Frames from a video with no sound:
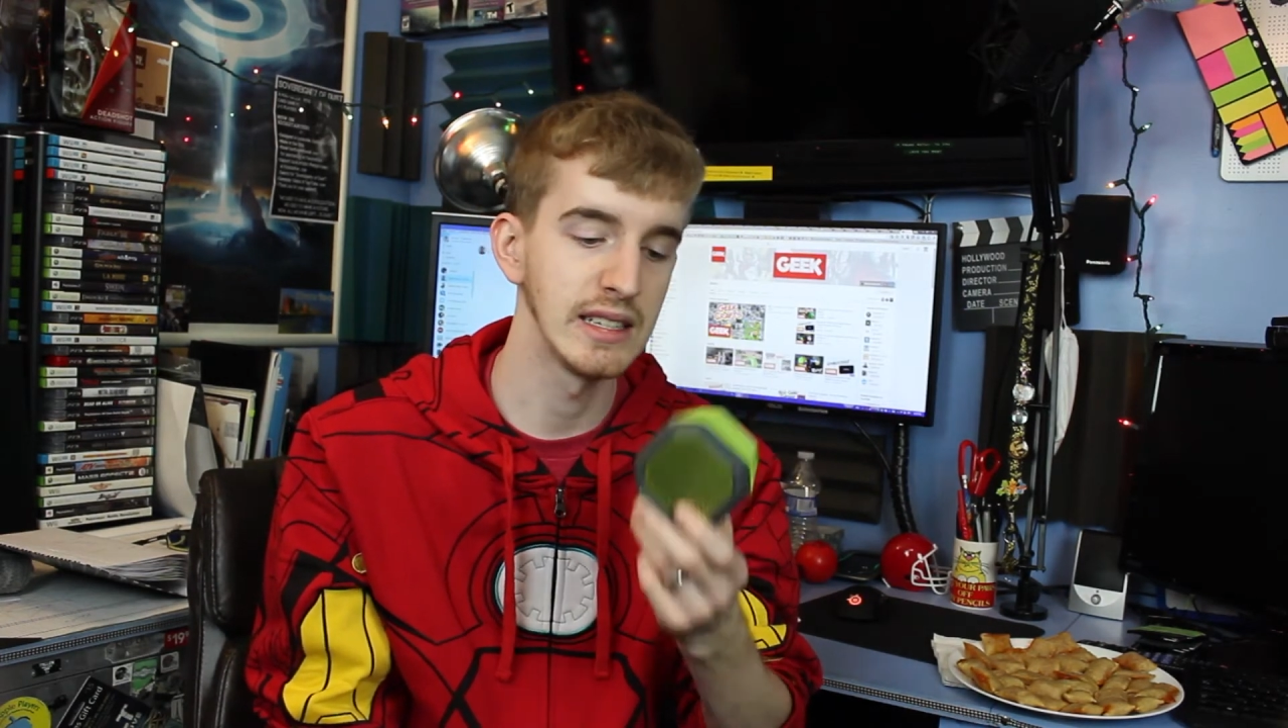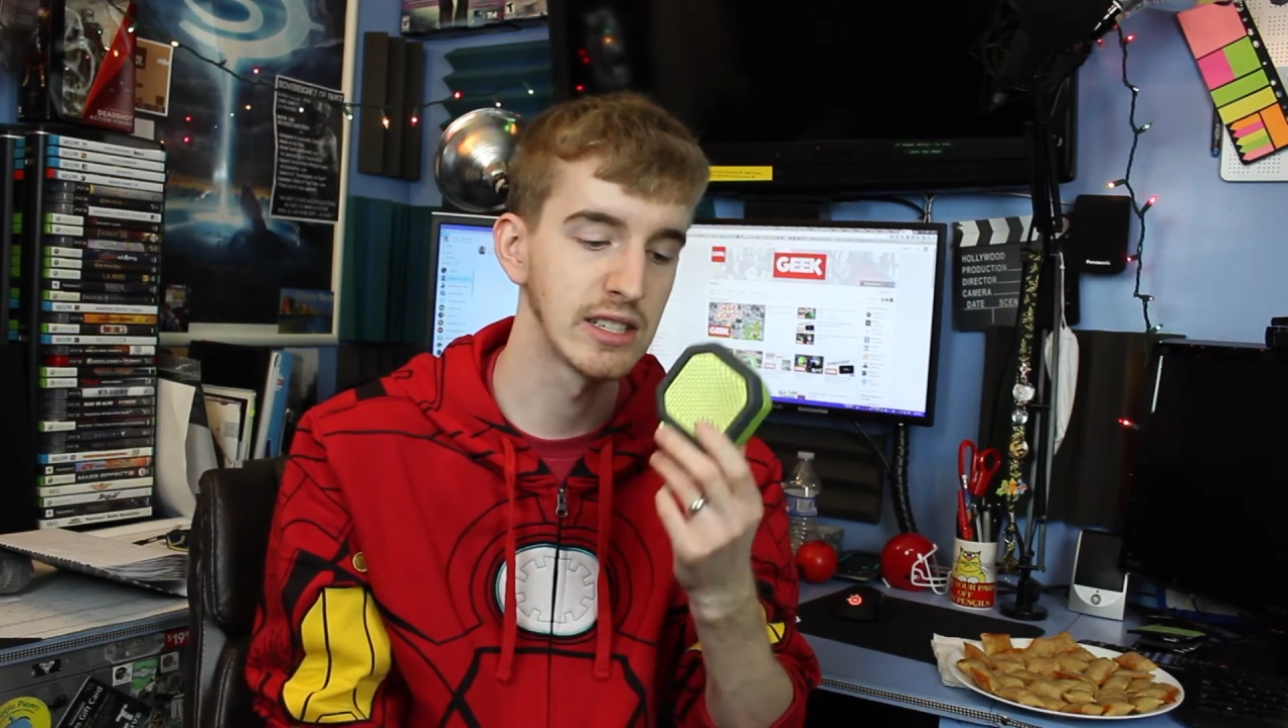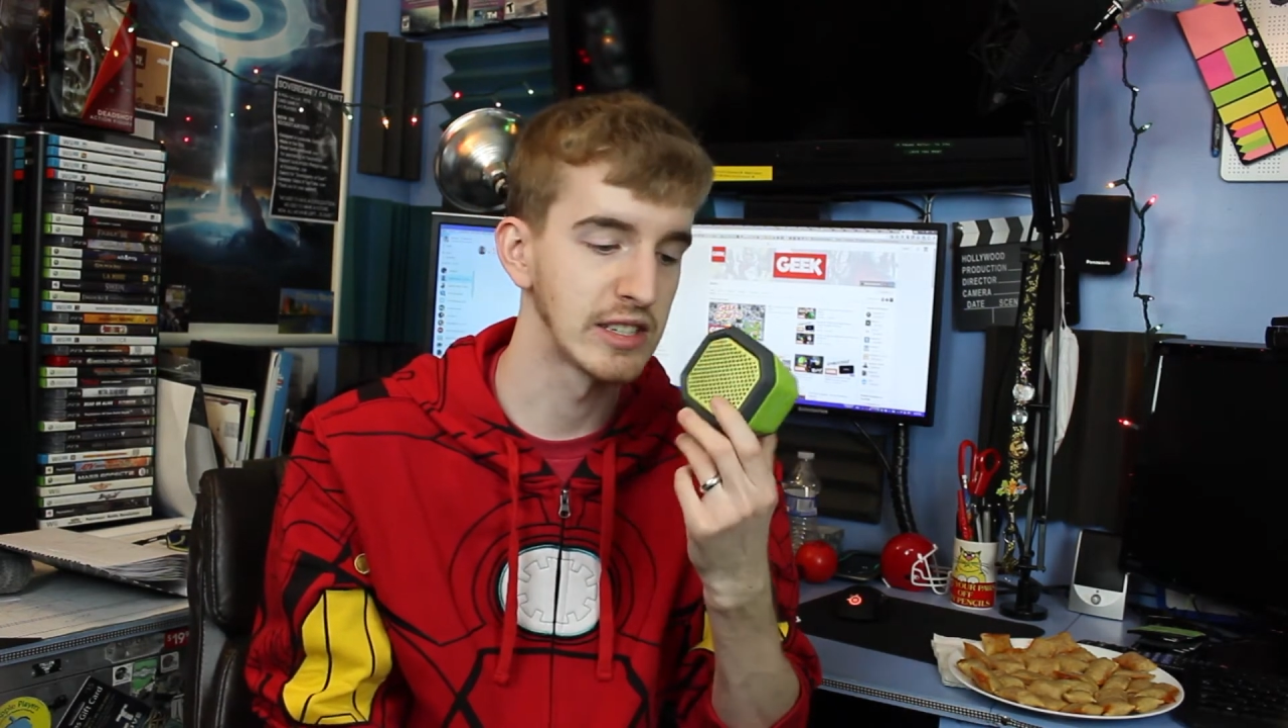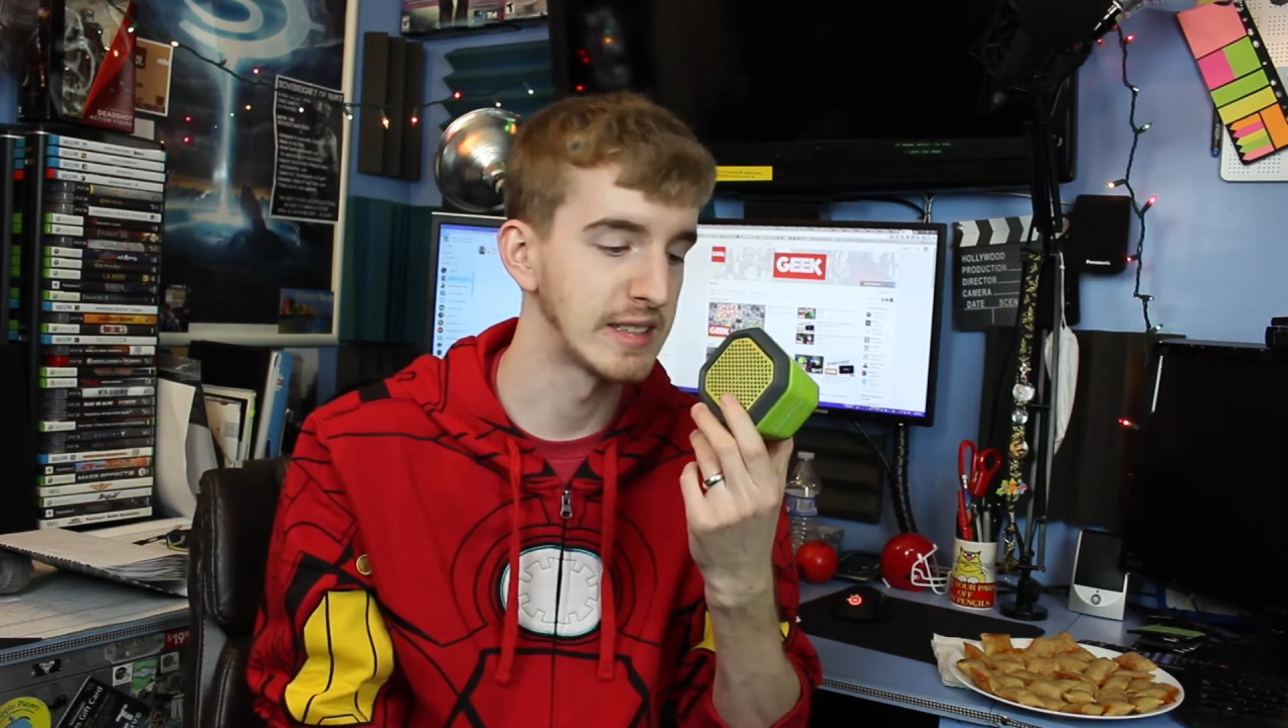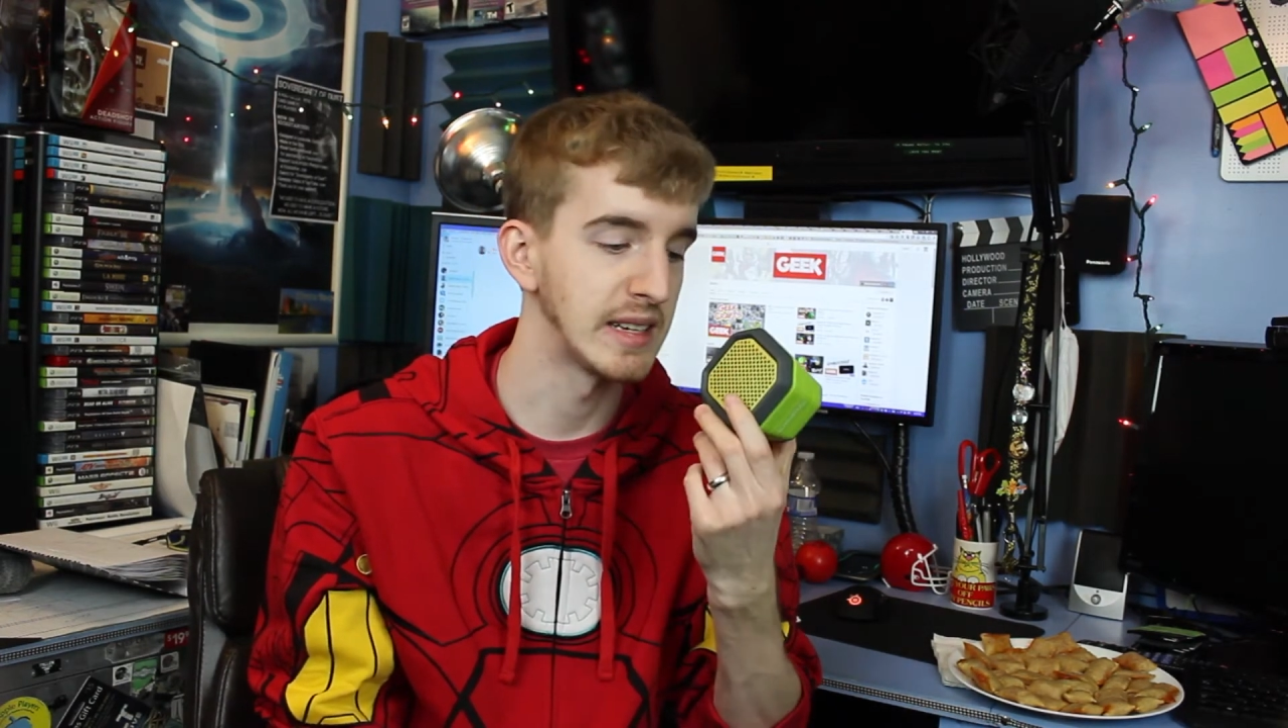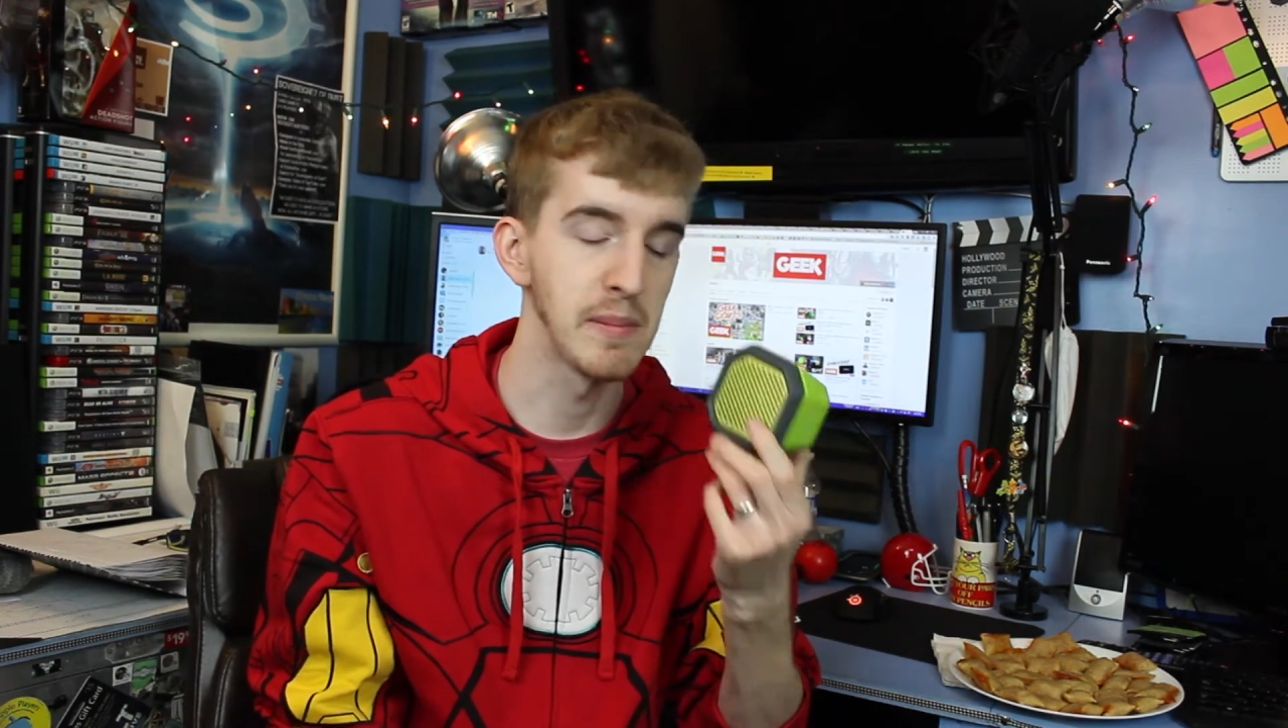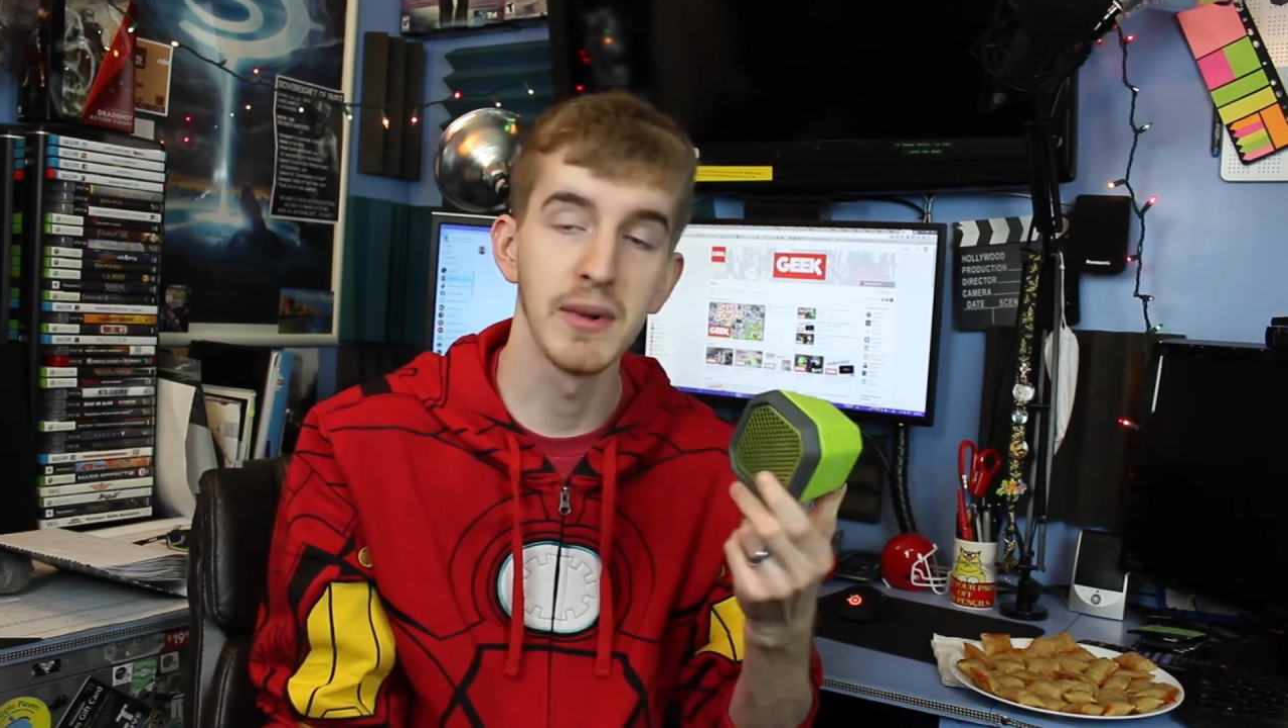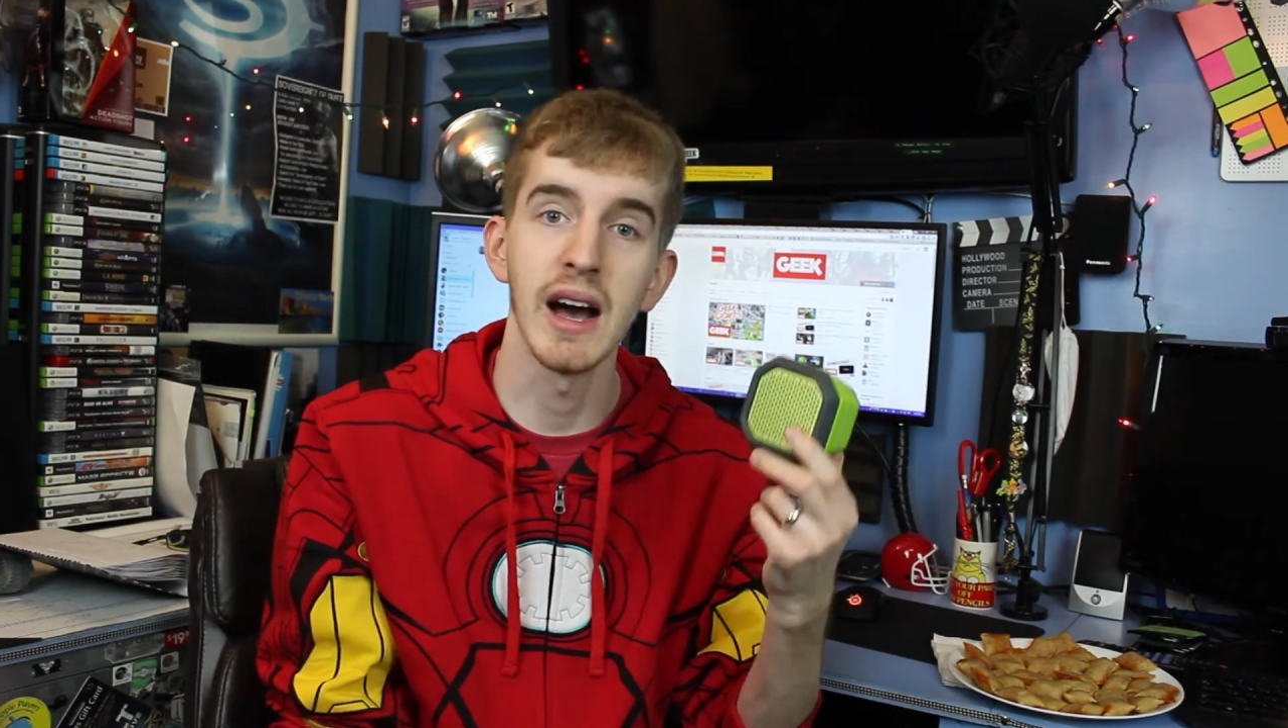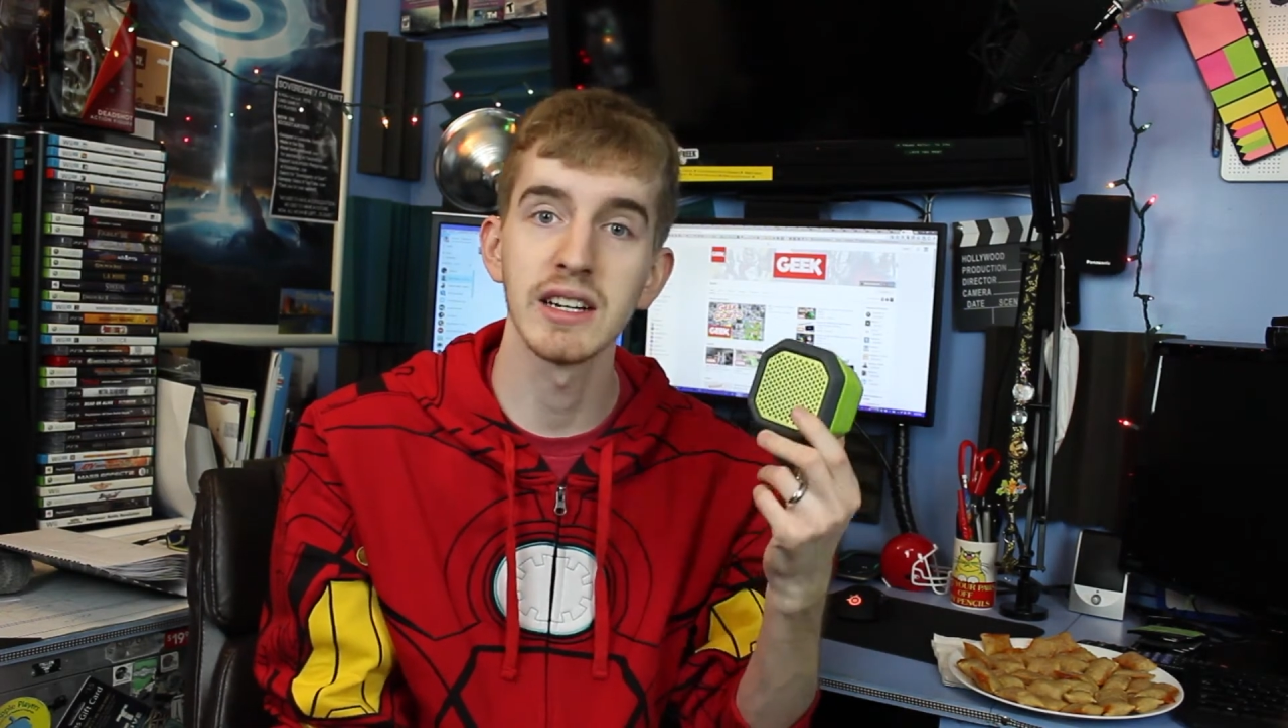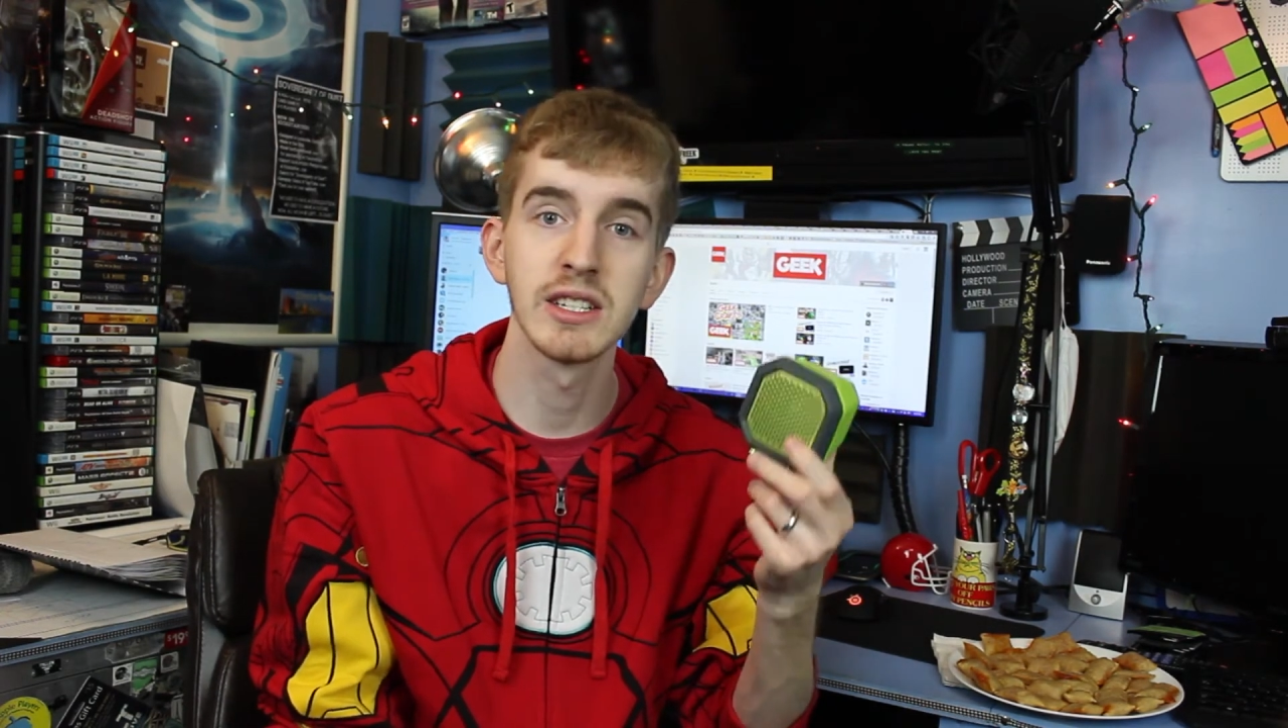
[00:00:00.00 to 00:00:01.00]
It's just an
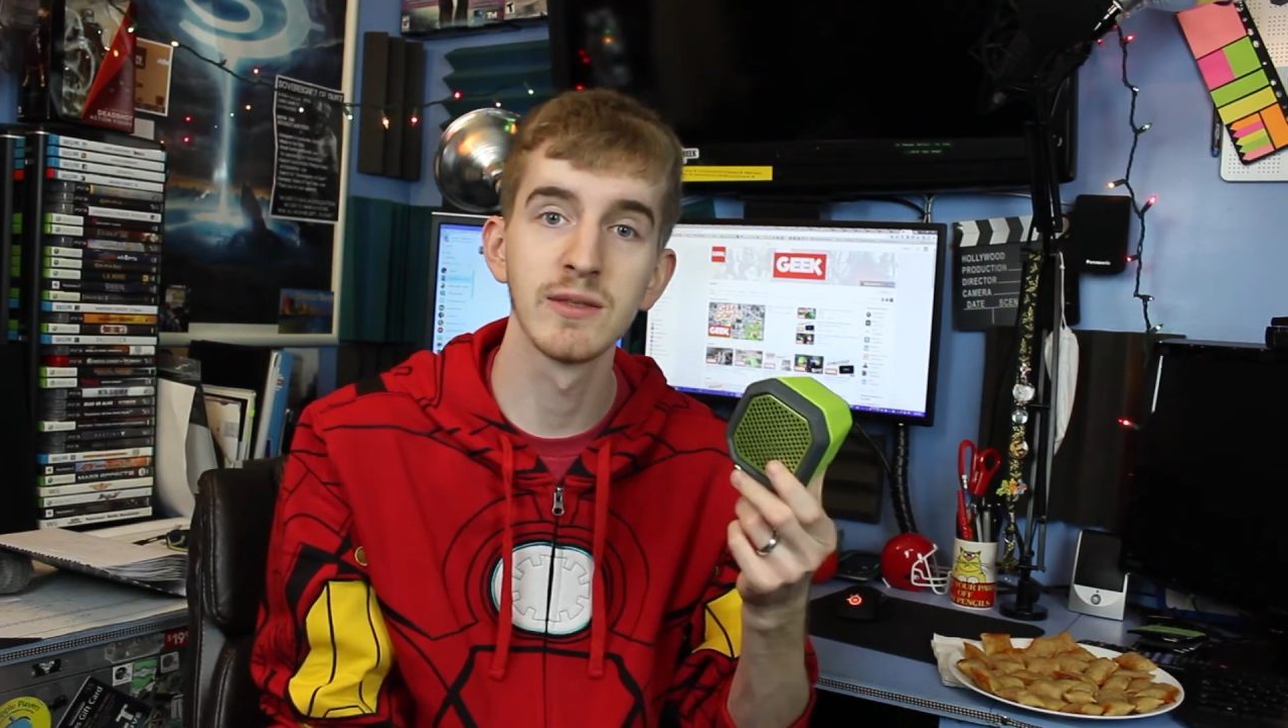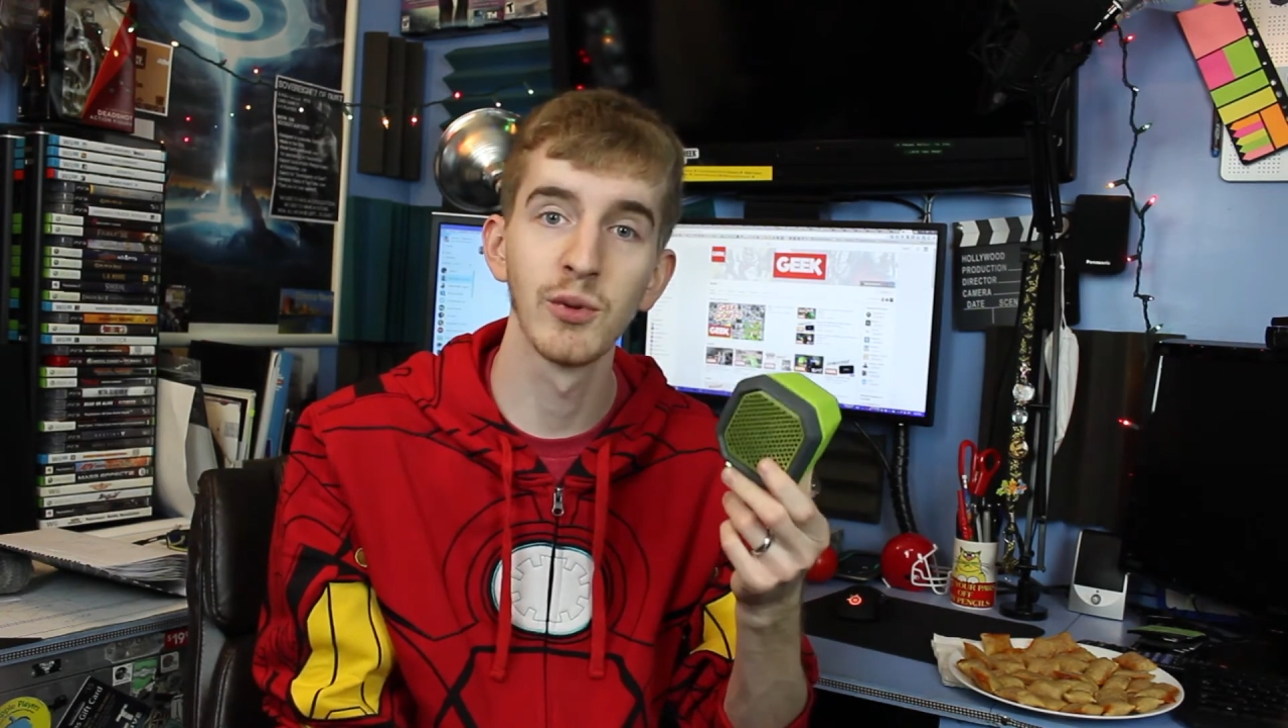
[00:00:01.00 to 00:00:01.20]
obnoxious